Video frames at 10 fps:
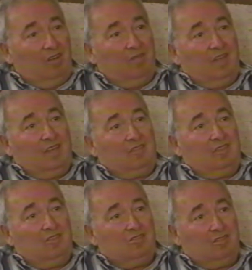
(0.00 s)
of
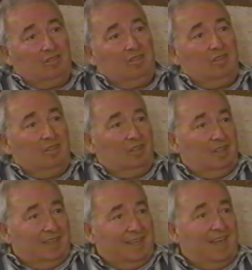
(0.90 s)
us should
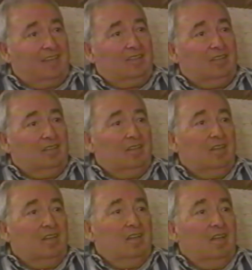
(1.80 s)
get
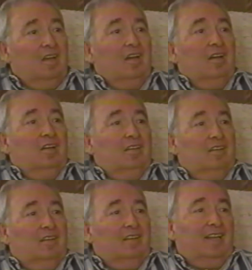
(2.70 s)

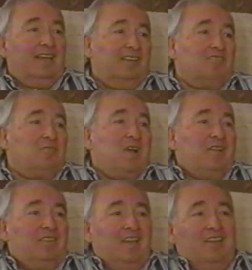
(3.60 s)
on, like in
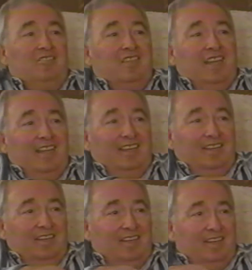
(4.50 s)
small towns, they had
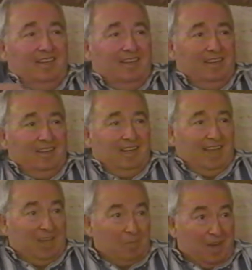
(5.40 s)

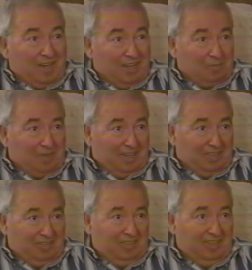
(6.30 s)
like a
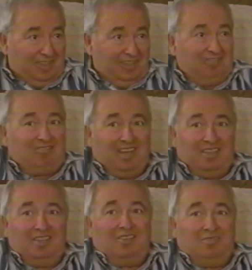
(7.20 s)
marketplace in the
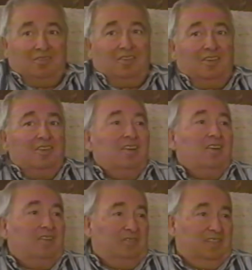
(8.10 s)
center
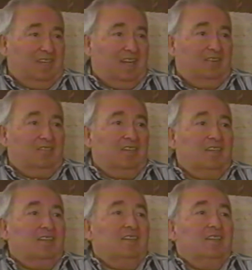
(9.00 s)
of the town.
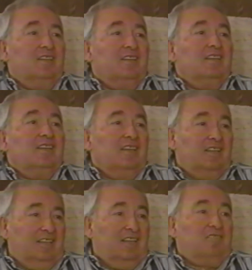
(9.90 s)

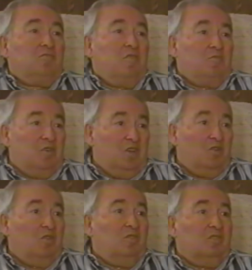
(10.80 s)
And that's where we
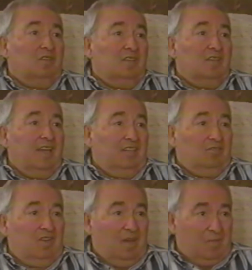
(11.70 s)
all had
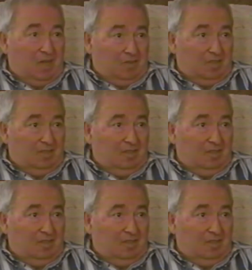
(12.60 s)
to come out.